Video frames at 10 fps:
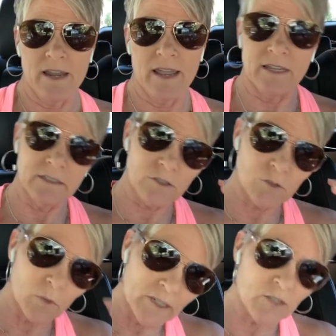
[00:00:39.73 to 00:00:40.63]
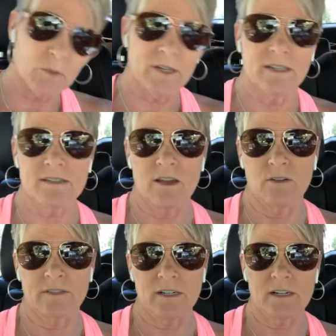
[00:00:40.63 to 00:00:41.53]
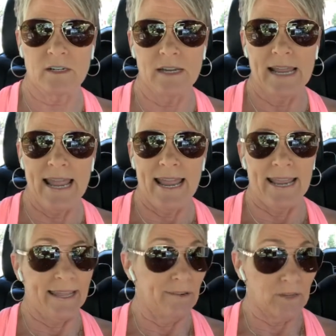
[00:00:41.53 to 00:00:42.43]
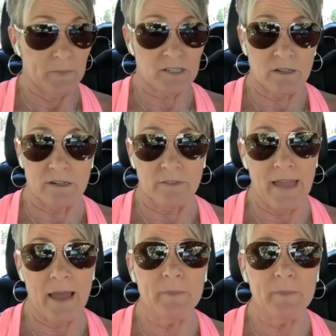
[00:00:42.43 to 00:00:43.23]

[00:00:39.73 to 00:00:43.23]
and 2020 is over, and don't get me started on that.